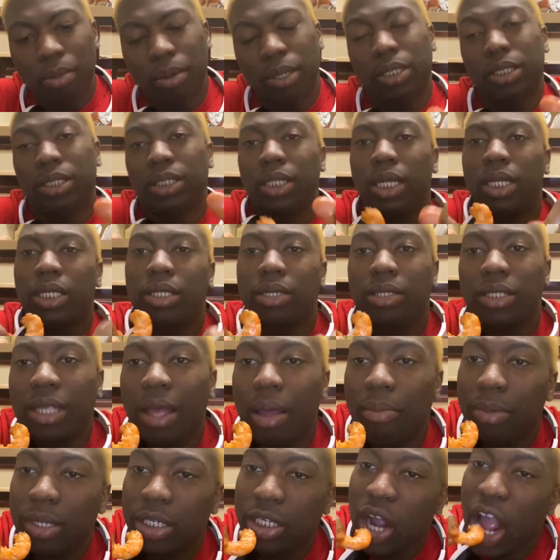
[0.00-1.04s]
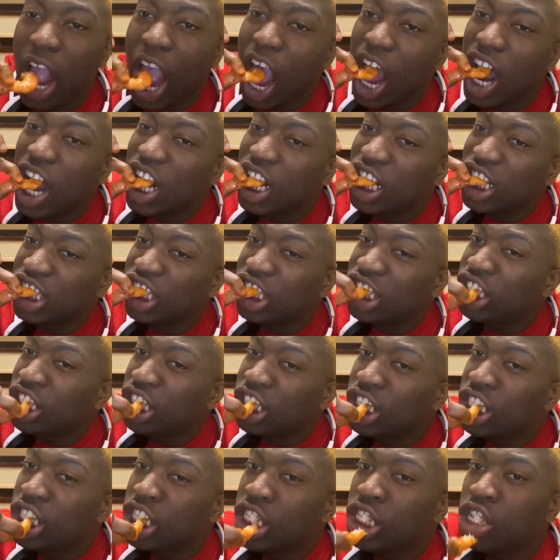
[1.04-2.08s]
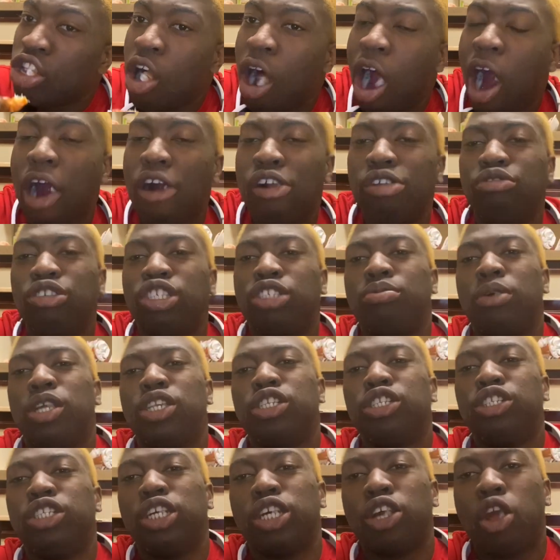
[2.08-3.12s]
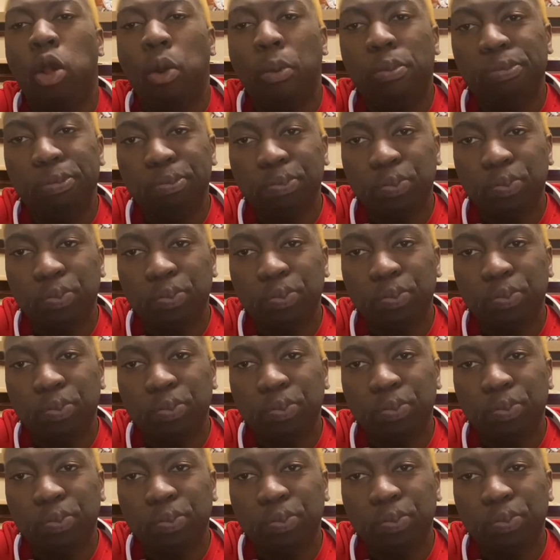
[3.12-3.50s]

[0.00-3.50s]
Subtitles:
Put your standards on the type of bitch you is. How do you expect this nigga